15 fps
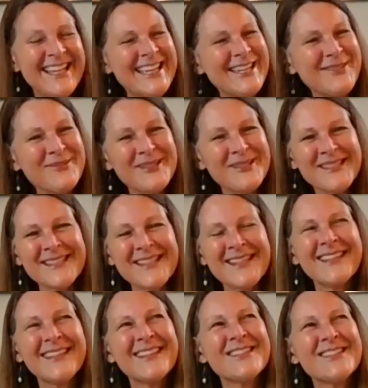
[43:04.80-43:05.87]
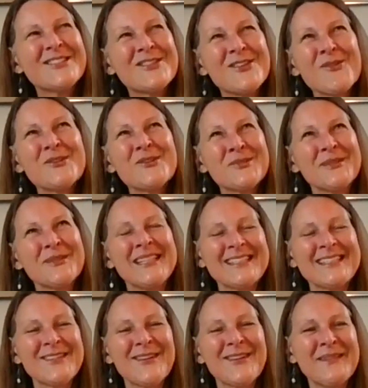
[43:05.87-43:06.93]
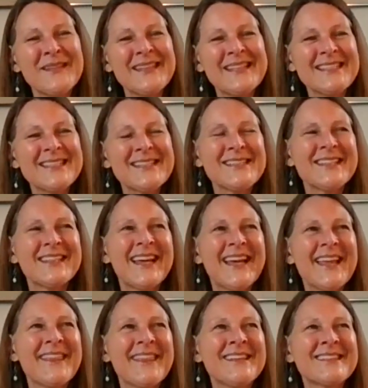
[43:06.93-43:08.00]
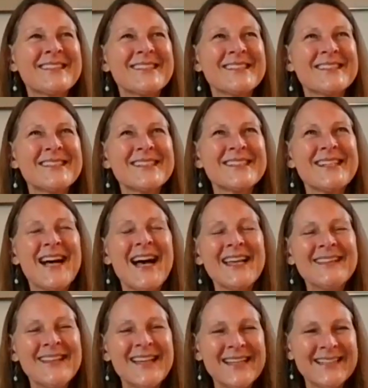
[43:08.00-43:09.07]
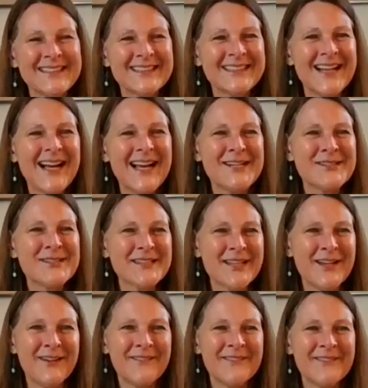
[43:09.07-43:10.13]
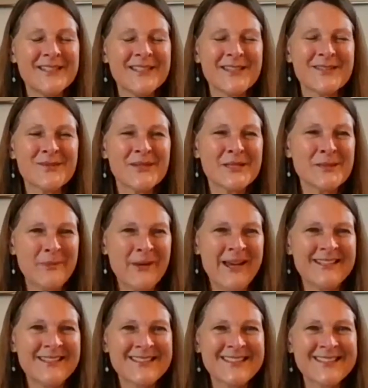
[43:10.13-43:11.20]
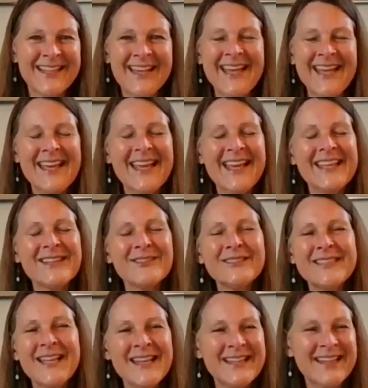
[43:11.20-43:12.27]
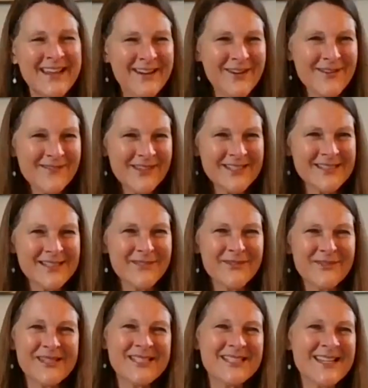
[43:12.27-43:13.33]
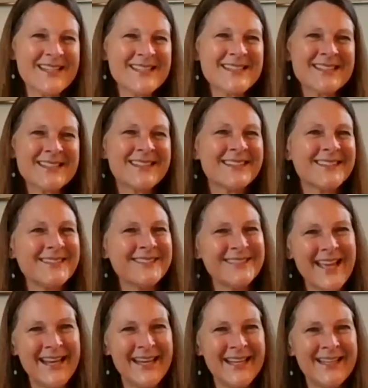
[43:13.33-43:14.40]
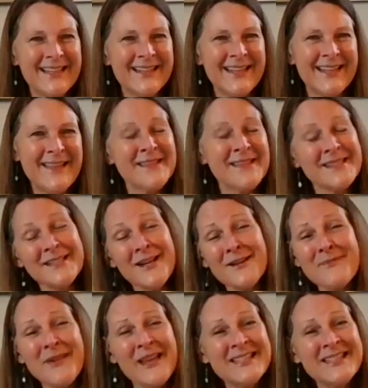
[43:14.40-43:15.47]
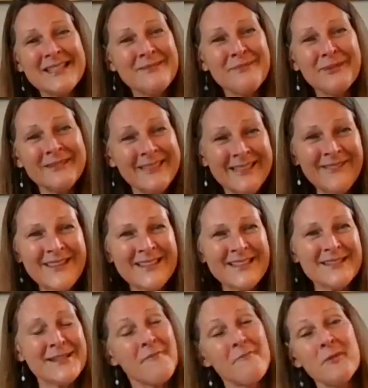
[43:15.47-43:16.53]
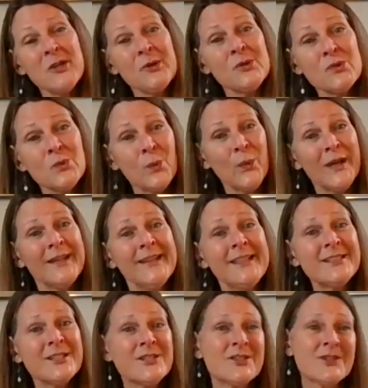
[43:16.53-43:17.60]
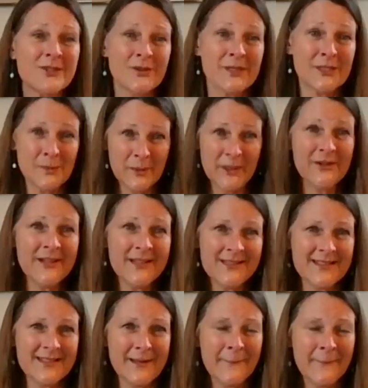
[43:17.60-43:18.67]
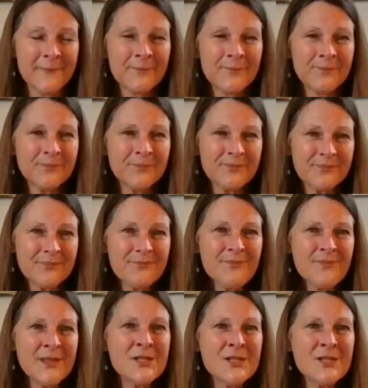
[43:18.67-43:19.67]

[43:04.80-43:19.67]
It was so sweet. So, I mean, these, I think to highlight the higher self, it does what's best. It'll take care of us if we just let it. And this young man didn't believe in this stuff, but he was willing to experience it. Yeah.